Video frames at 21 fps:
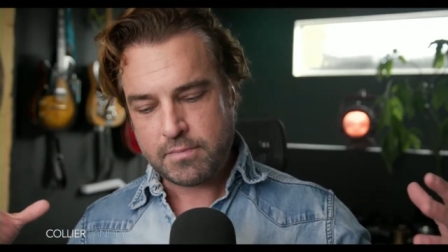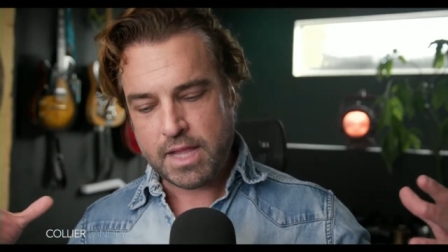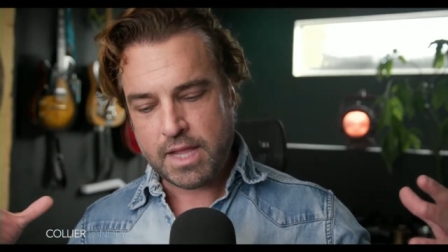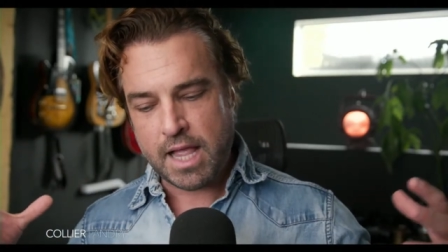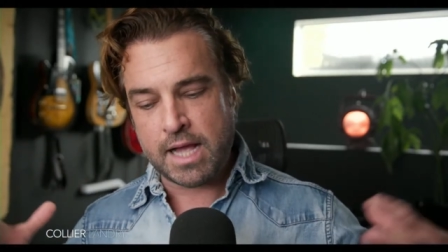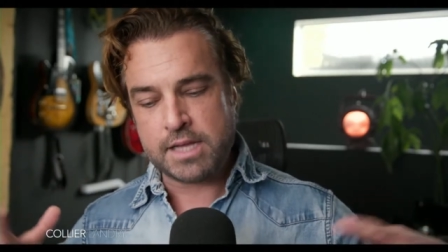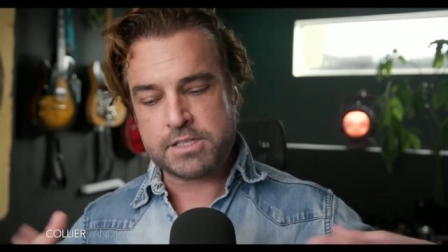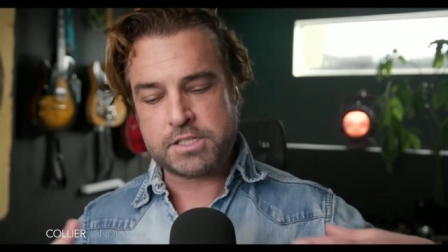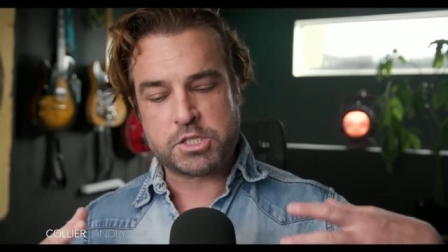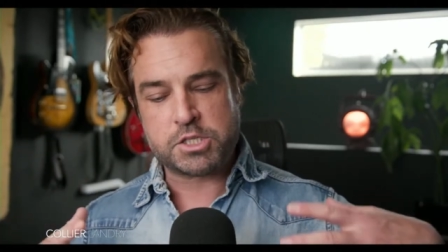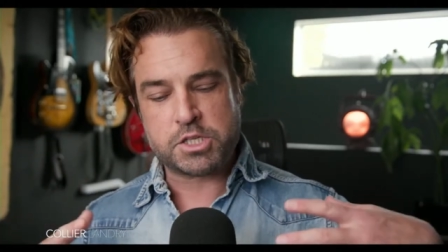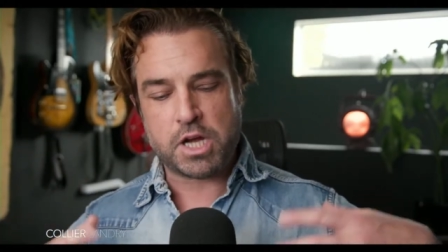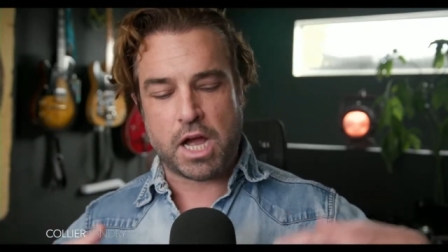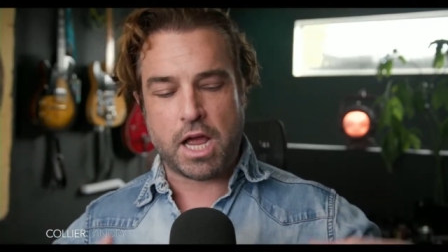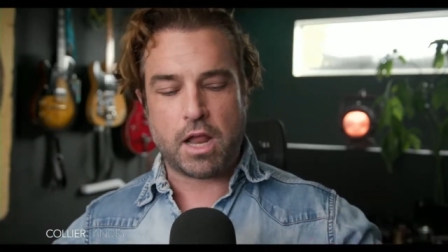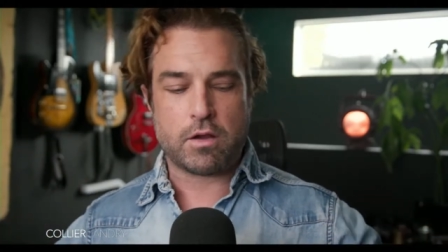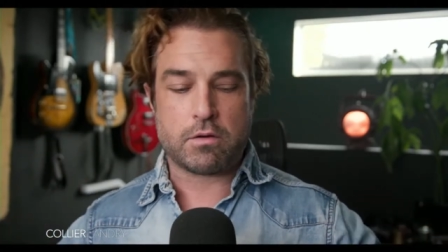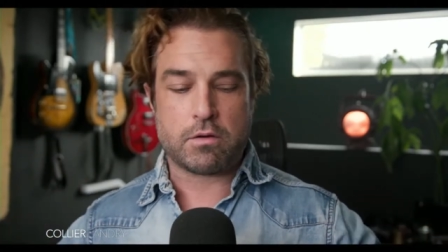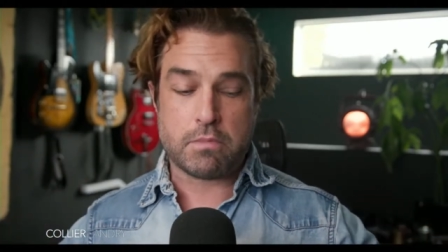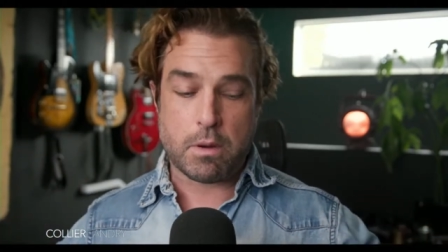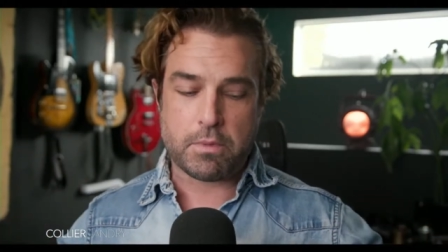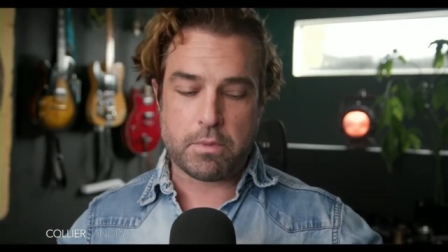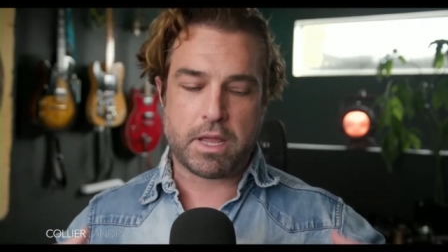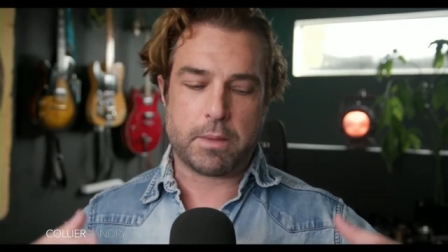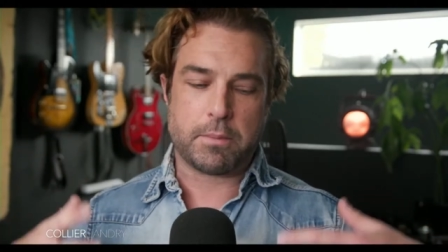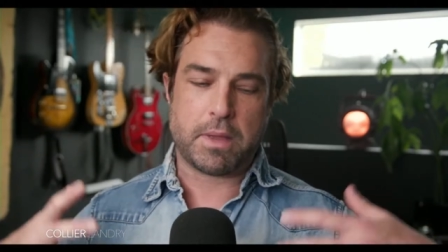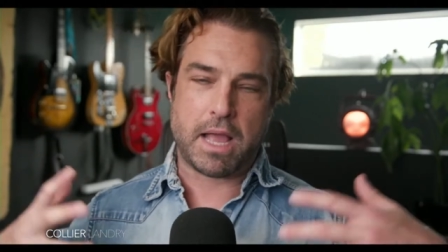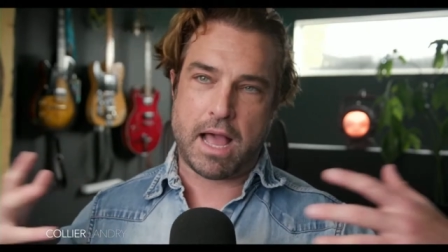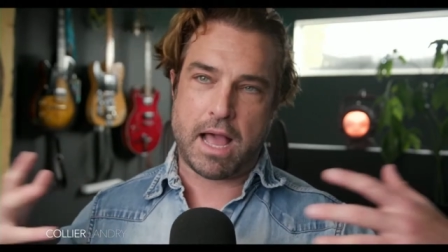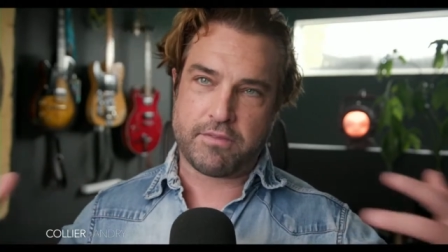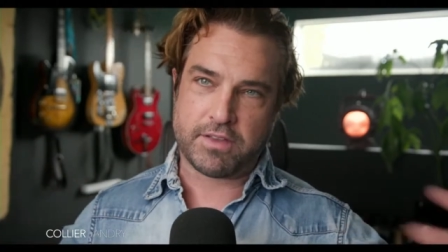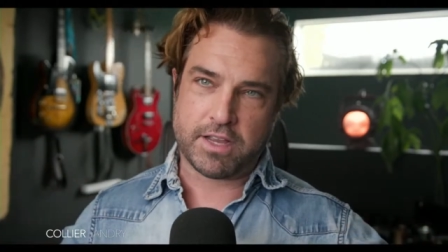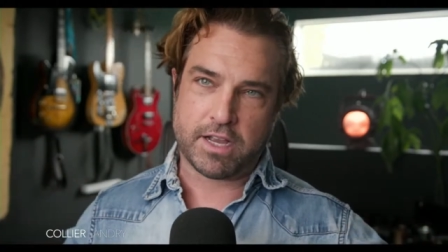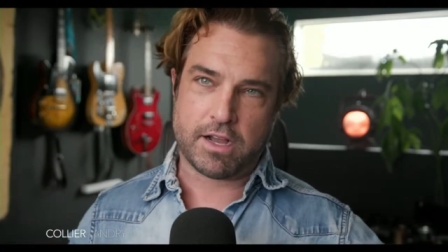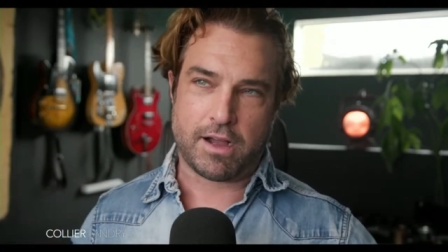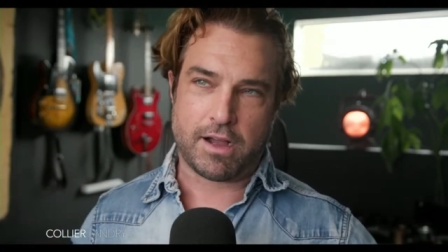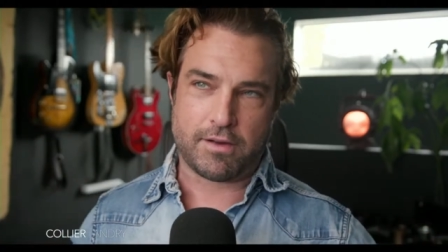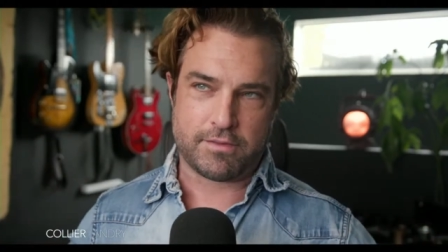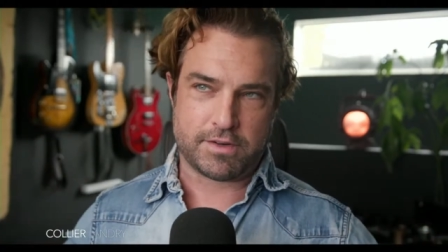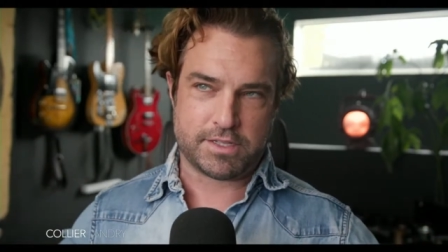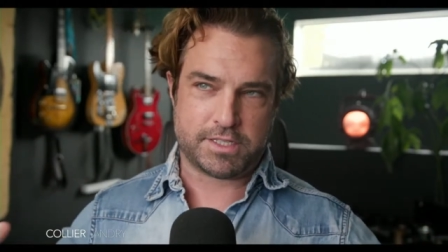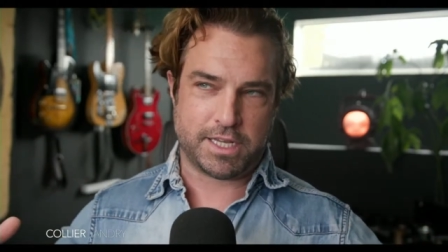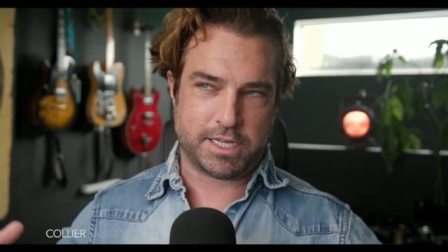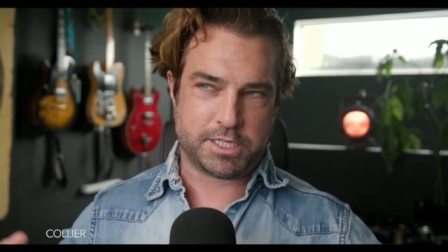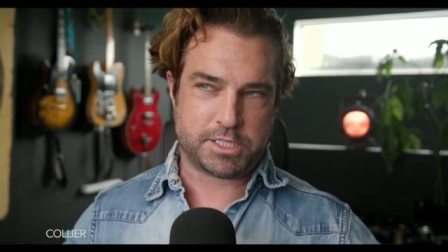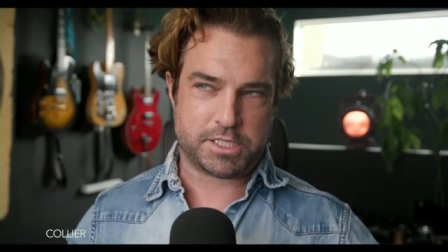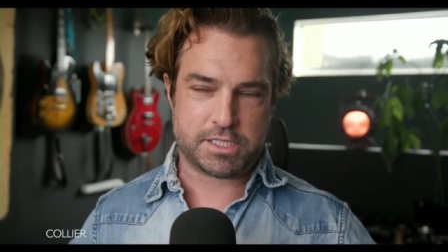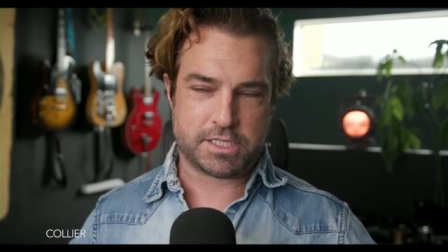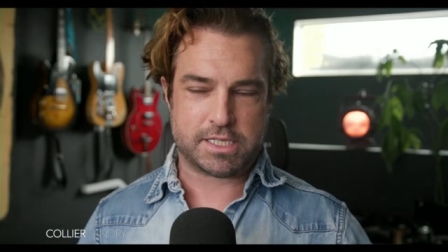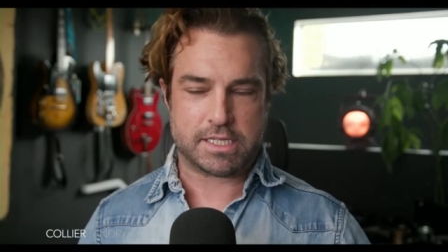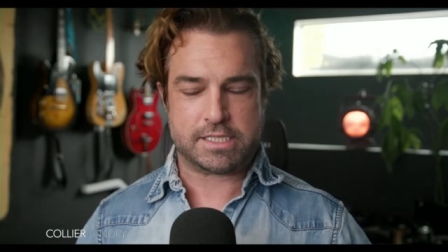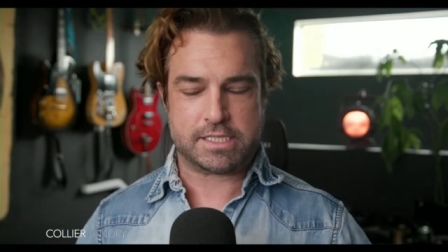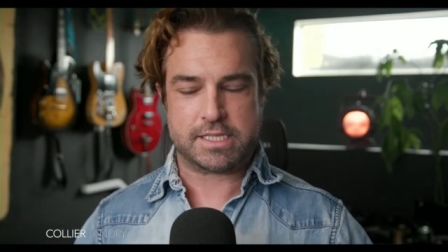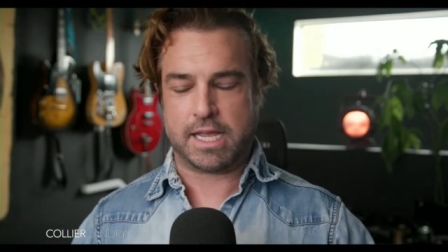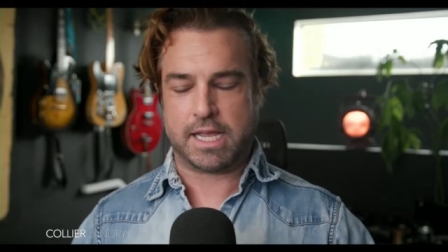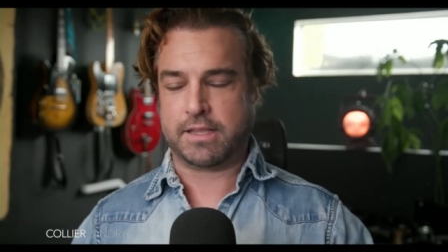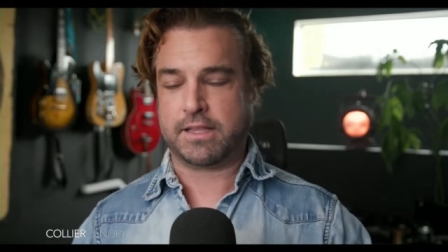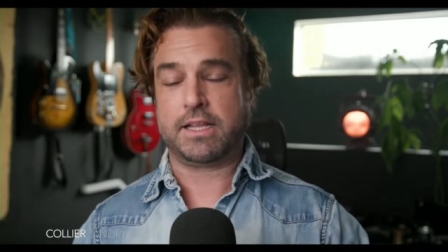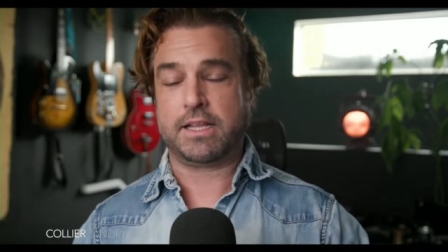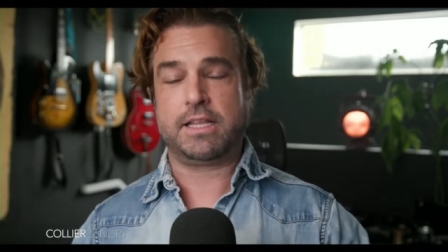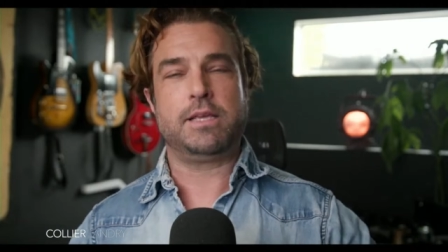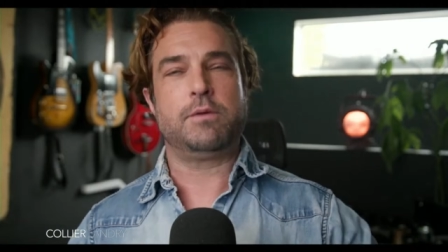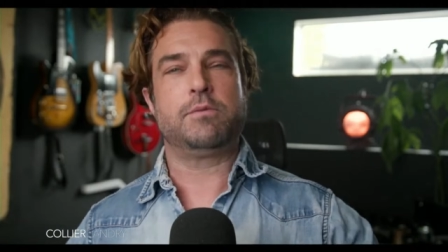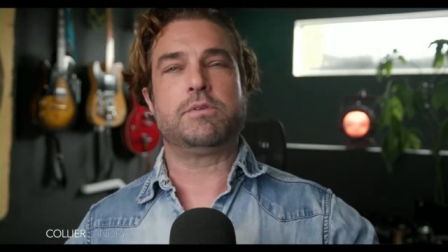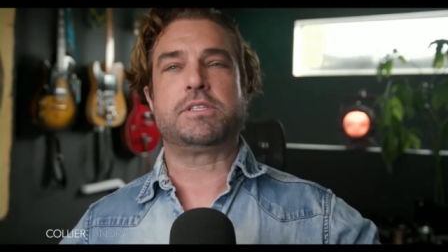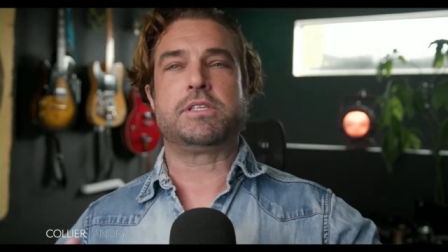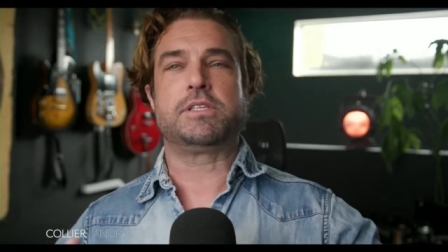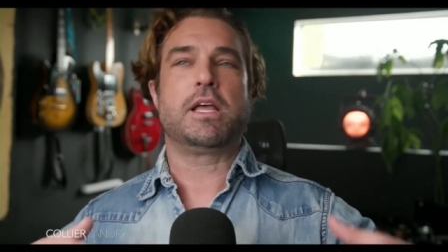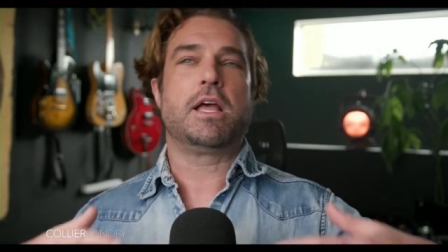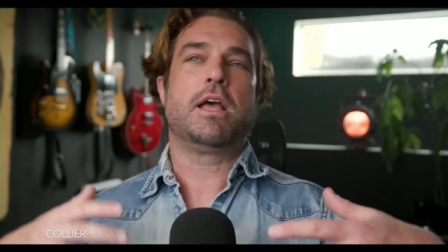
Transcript: as a child, I remember him having conversations and saying that he was